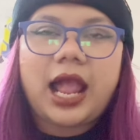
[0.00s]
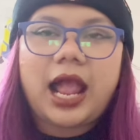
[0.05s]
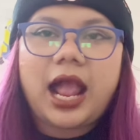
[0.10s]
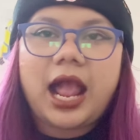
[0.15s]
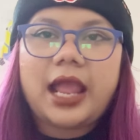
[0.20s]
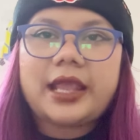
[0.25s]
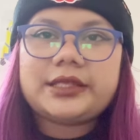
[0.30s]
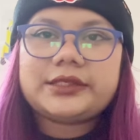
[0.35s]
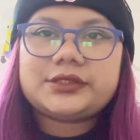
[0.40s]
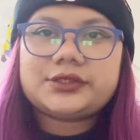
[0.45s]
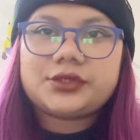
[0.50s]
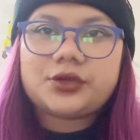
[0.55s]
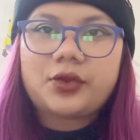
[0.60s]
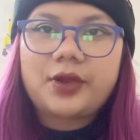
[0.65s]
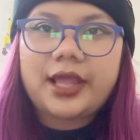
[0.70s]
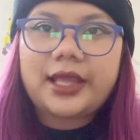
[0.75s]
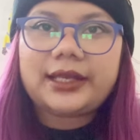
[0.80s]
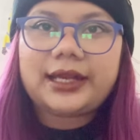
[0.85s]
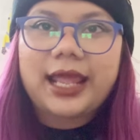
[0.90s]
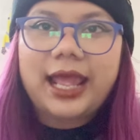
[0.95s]
I
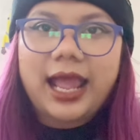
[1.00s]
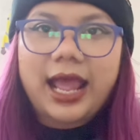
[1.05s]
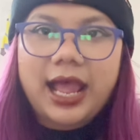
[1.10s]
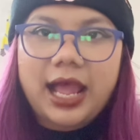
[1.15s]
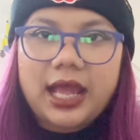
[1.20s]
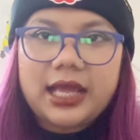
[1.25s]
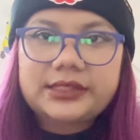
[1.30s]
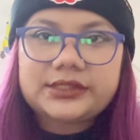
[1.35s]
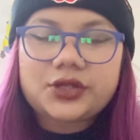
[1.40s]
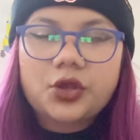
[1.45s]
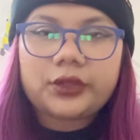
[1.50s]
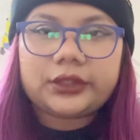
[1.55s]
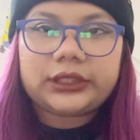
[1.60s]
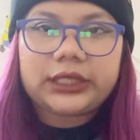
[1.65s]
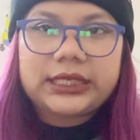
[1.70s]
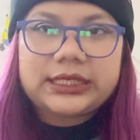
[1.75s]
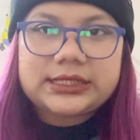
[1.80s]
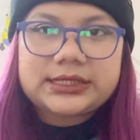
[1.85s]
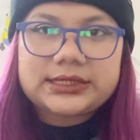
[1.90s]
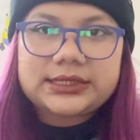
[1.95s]
saw an ad on
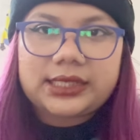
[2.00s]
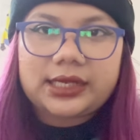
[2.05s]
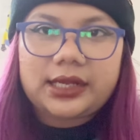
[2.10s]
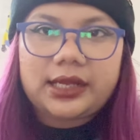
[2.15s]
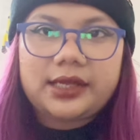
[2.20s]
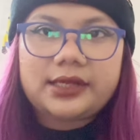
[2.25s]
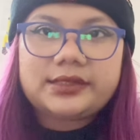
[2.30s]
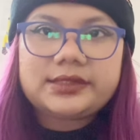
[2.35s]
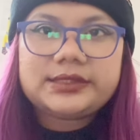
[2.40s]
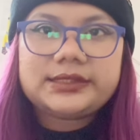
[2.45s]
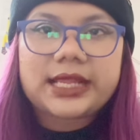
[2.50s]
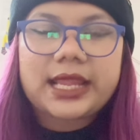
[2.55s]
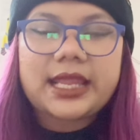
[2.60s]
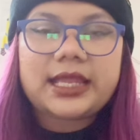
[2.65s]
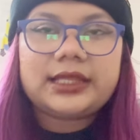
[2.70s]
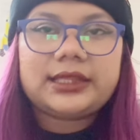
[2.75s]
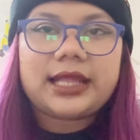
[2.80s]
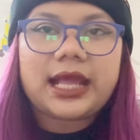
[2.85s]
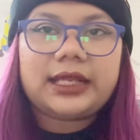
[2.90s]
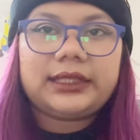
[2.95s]
Insta
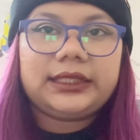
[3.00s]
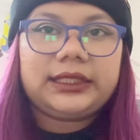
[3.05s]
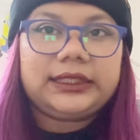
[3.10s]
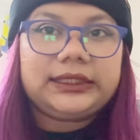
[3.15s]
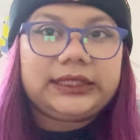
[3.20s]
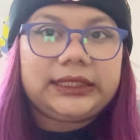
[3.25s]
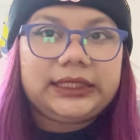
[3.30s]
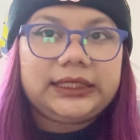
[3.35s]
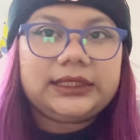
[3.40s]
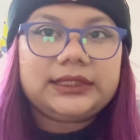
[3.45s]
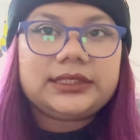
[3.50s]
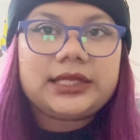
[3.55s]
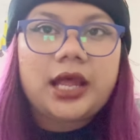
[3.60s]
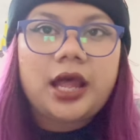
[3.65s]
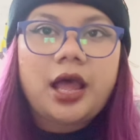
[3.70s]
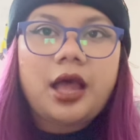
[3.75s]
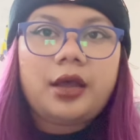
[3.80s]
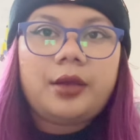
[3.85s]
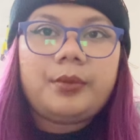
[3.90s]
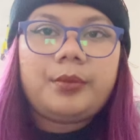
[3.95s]
saying that they needed
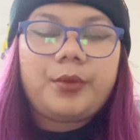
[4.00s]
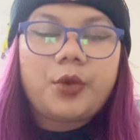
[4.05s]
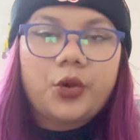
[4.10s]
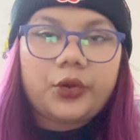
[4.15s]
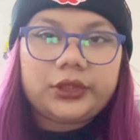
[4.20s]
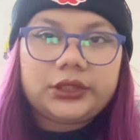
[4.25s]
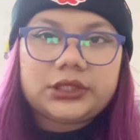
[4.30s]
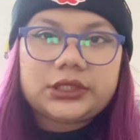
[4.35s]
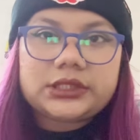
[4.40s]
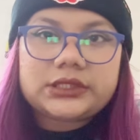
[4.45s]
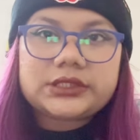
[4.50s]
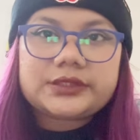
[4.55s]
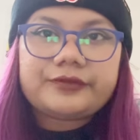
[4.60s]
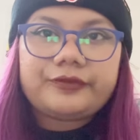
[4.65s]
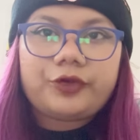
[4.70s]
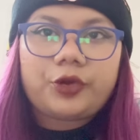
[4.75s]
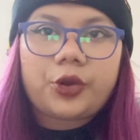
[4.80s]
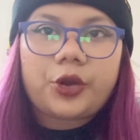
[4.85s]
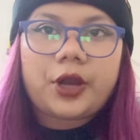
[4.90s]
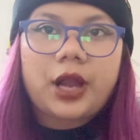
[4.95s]
models
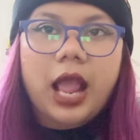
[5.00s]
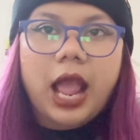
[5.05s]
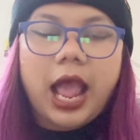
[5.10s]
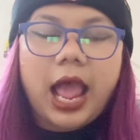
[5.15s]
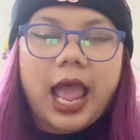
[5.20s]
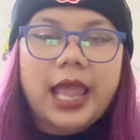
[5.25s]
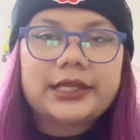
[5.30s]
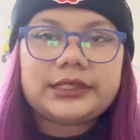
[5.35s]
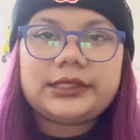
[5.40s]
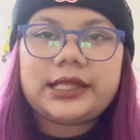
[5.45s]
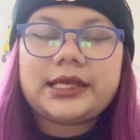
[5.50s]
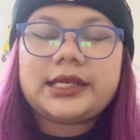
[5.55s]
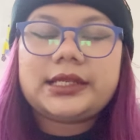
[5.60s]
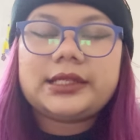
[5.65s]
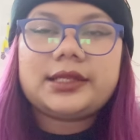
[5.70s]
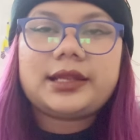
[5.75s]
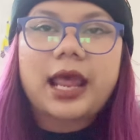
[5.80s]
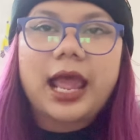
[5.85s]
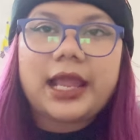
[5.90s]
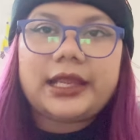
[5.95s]
for they
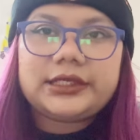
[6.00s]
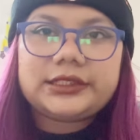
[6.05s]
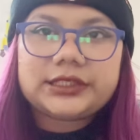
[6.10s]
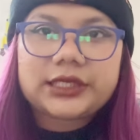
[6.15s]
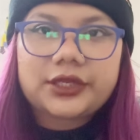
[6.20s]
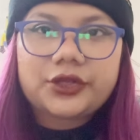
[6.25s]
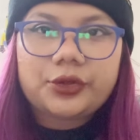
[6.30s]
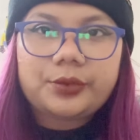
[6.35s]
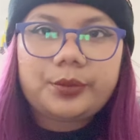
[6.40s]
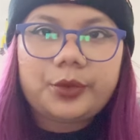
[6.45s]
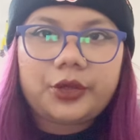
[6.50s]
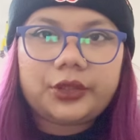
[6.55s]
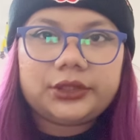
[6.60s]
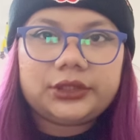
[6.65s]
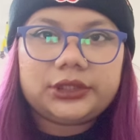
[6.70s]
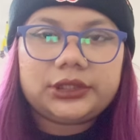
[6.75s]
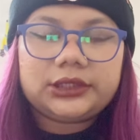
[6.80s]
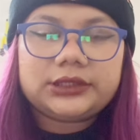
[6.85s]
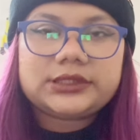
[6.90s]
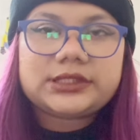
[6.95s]
needed eyeshadow
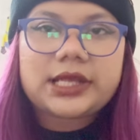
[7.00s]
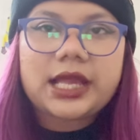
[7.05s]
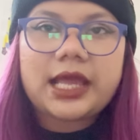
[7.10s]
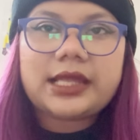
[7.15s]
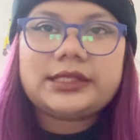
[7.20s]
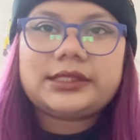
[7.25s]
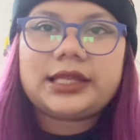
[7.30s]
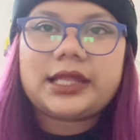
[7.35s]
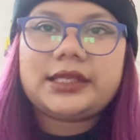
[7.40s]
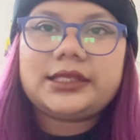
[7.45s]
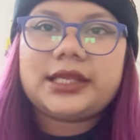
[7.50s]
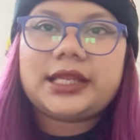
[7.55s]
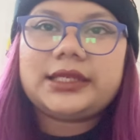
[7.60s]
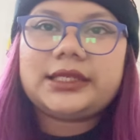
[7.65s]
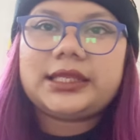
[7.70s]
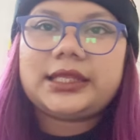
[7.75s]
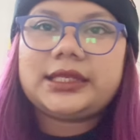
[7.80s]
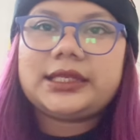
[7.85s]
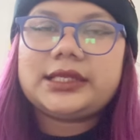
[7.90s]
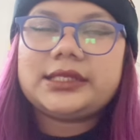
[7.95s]
models and then they
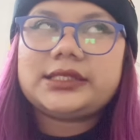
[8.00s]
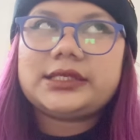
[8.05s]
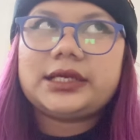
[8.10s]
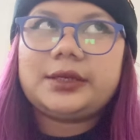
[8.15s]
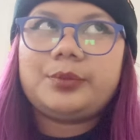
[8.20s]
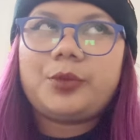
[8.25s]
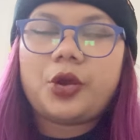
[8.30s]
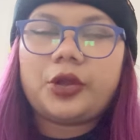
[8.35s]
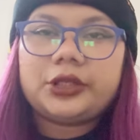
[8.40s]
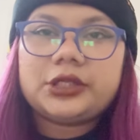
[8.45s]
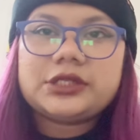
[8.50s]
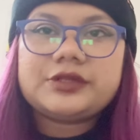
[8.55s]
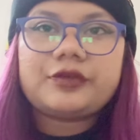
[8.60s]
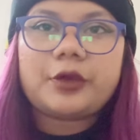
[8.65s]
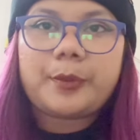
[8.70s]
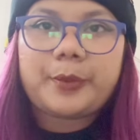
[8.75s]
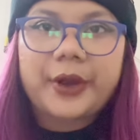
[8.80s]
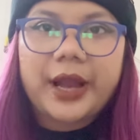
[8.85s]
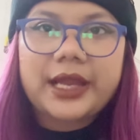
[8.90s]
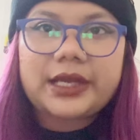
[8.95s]
needed models
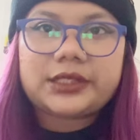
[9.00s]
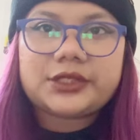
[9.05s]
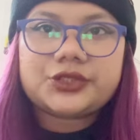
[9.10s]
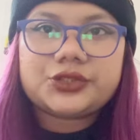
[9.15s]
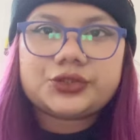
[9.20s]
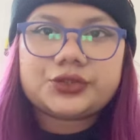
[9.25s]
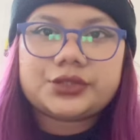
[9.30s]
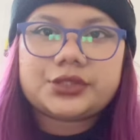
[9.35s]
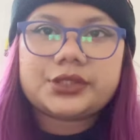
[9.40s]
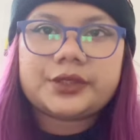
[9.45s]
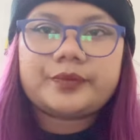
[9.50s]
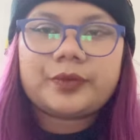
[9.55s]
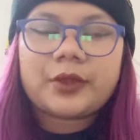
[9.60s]
for bridal shoot.